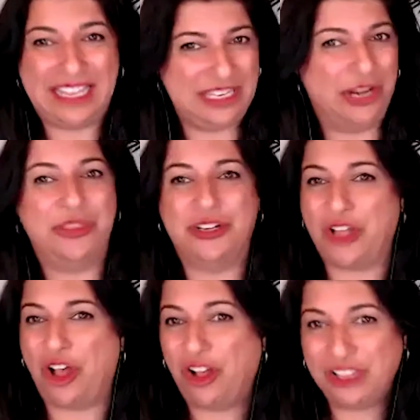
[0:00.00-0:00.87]
you know there's
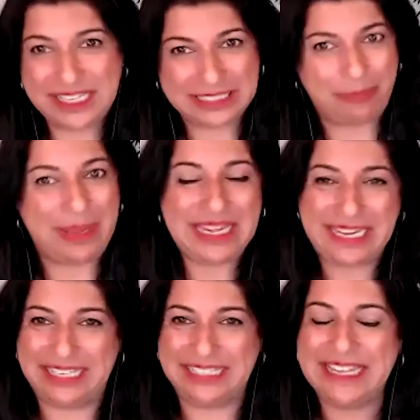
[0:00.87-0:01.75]
all these
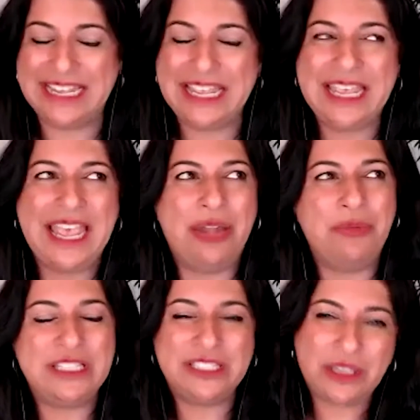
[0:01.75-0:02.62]
opinions and
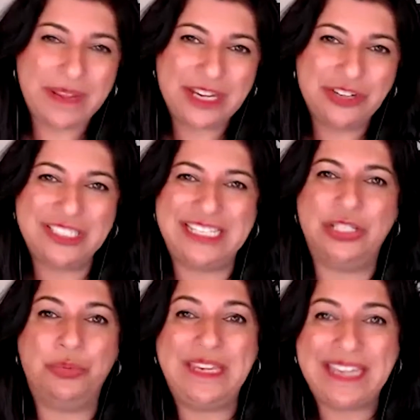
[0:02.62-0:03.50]
what's so interesting
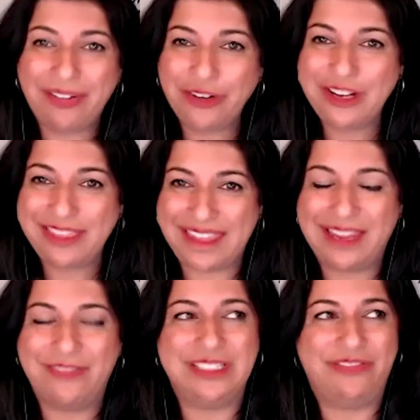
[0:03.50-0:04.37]
is we never think
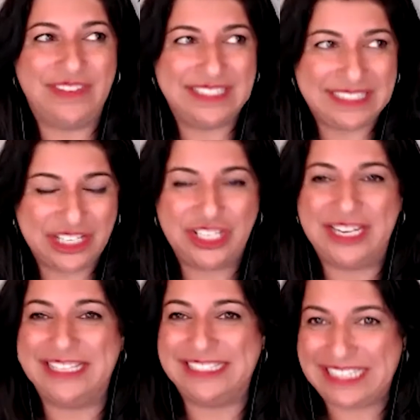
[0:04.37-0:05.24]
of as a physician
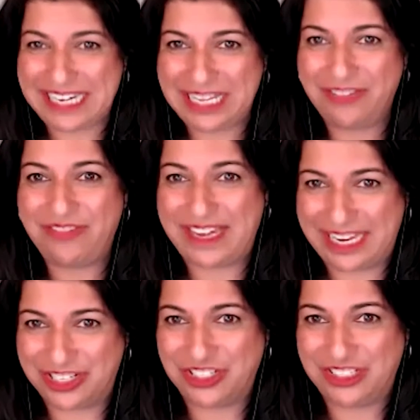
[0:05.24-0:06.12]
as needing
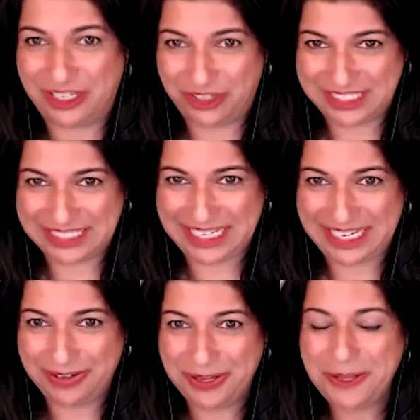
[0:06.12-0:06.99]
financial
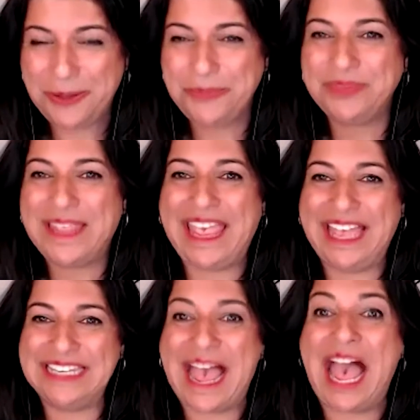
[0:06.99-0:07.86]
literacy
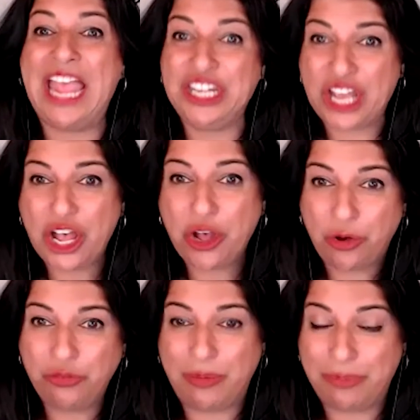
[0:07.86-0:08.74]
and i
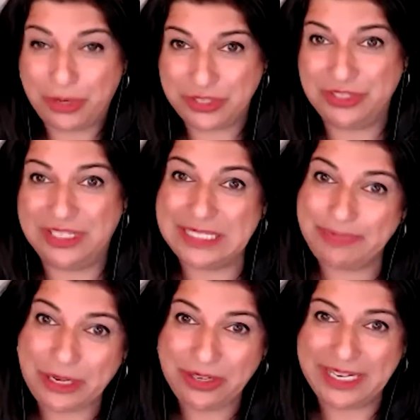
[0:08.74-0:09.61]
know from personal
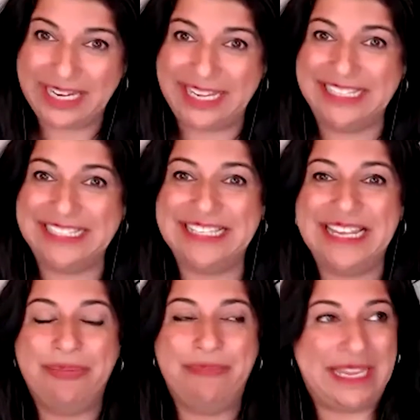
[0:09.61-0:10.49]
experience
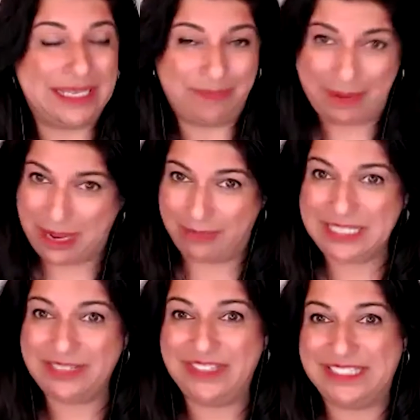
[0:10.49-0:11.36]
because my mom
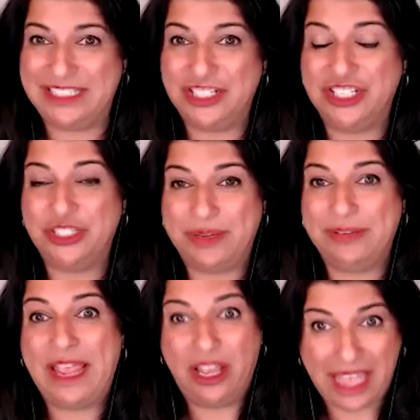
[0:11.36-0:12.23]
is a physician so
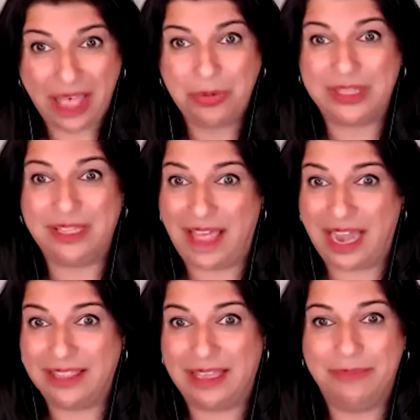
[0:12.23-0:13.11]
we hung out with a lot
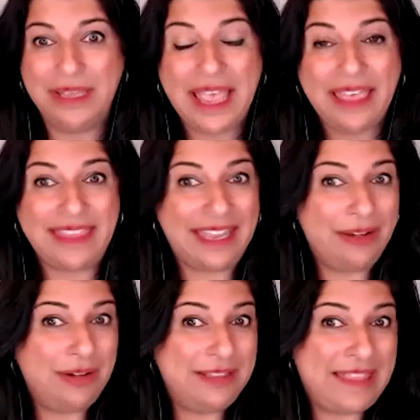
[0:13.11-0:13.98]
of them that
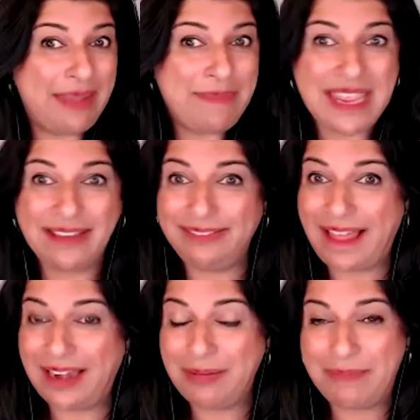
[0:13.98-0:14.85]
they make a
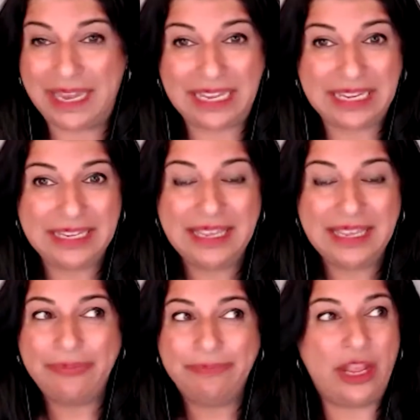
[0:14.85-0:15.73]
lot of money
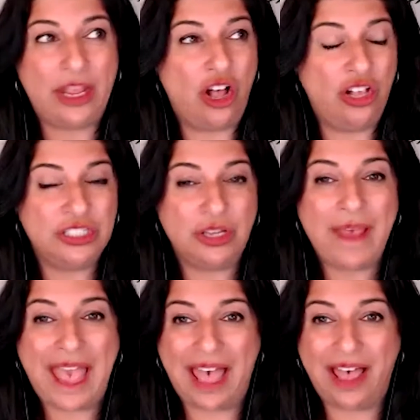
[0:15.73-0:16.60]
they also
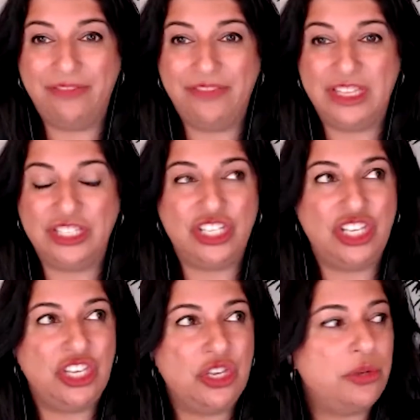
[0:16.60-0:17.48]
have this
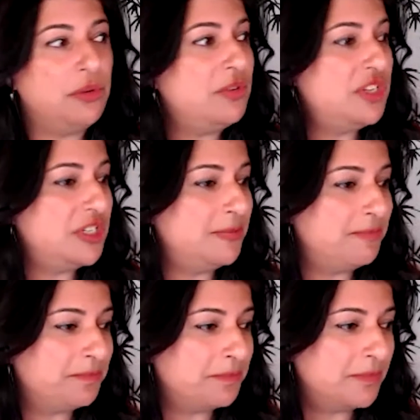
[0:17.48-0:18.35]
huge
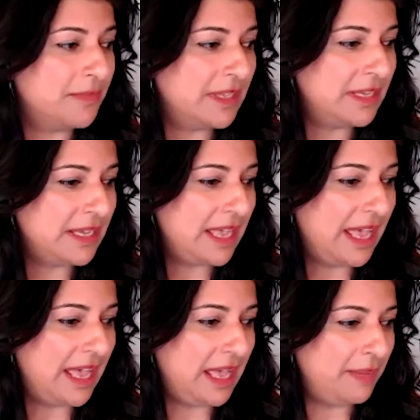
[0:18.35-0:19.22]

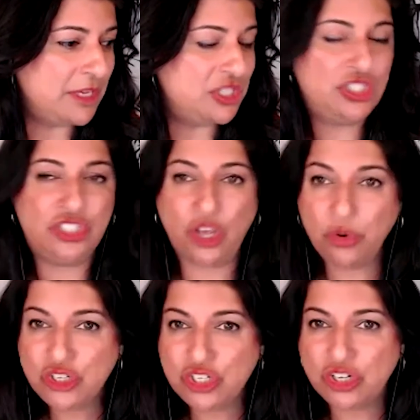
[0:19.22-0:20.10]
um,
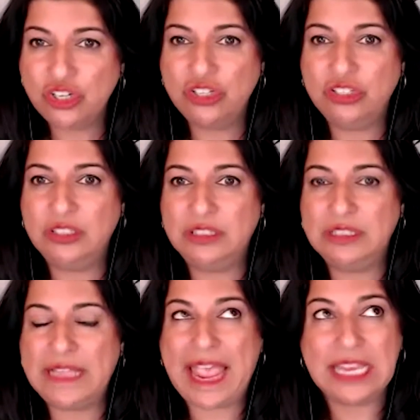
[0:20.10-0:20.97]
social
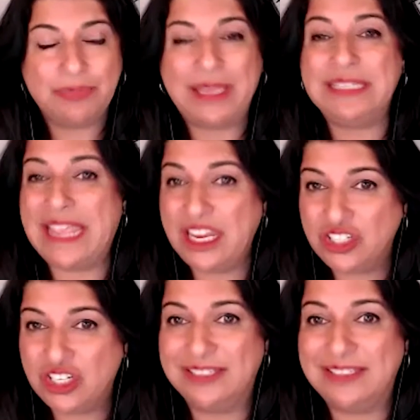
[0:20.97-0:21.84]

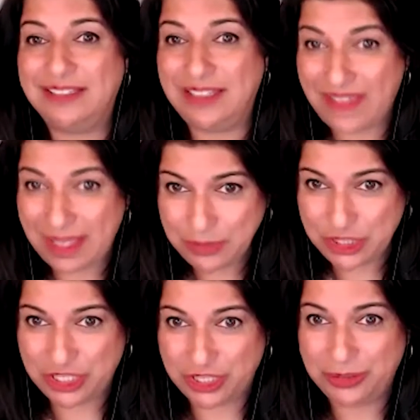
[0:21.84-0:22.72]
expectation to live up
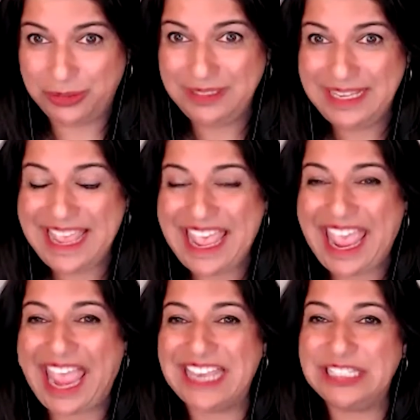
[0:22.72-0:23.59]
to
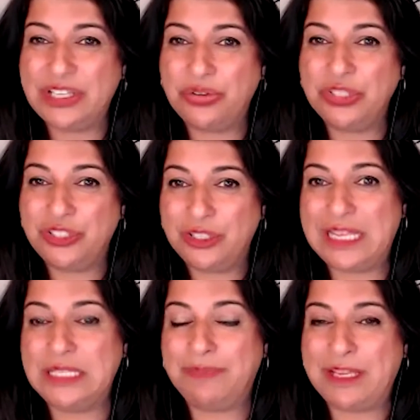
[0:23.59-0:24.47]
and so, so
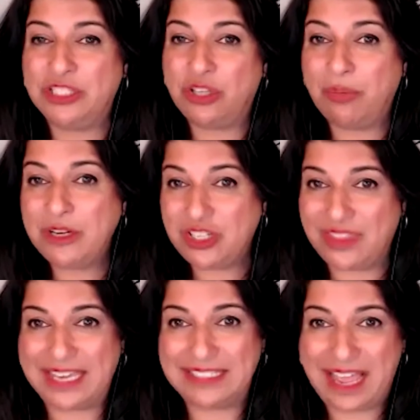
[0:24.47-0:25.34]
they spend so much of
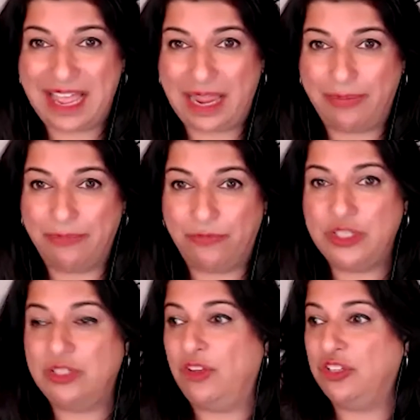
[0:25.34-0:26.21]
that time,
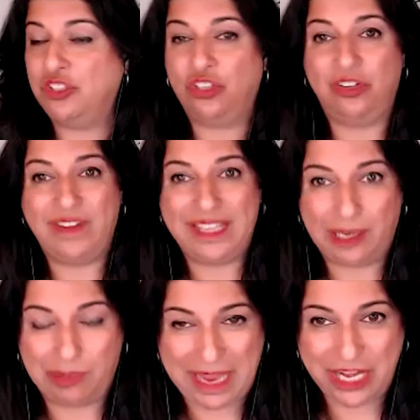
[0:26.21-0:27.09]
first of all, serving
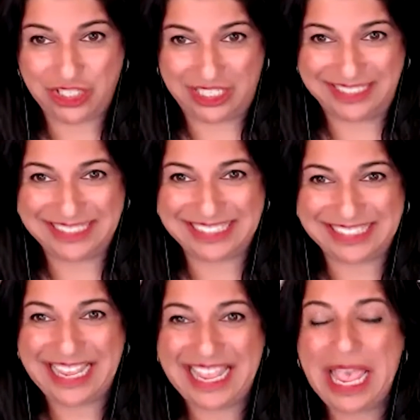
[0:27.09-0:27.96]
their patients,
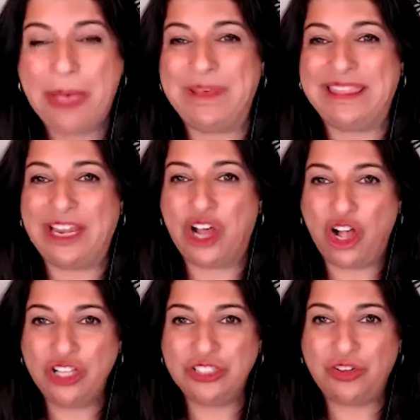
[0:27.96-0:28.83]
but then
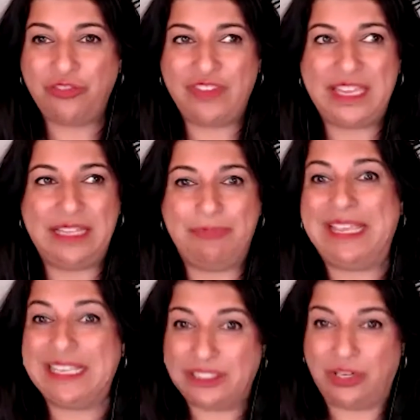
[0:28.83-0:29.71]
also feeling
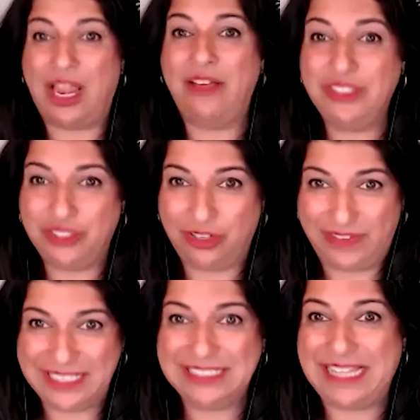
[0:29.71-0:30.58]
because they're of
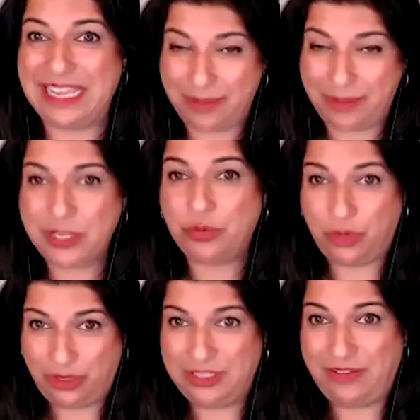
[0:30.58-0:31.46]
service, they come to the mm-hmm.
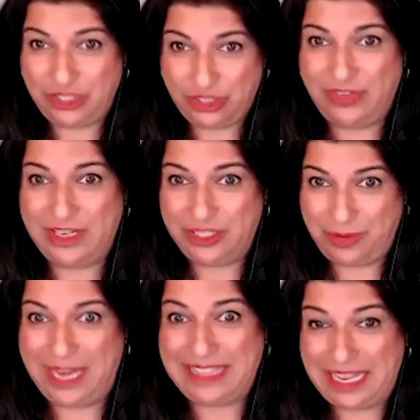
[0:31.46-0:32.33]
world of service,
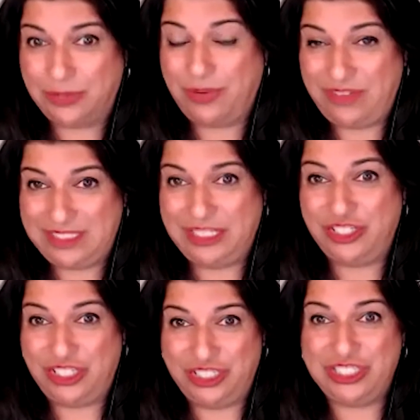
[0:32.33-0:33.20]
right? That's what
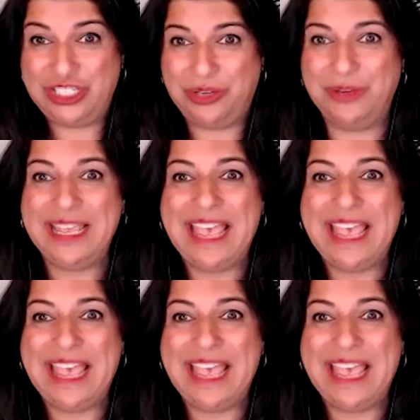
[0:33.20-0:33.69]
physicians do.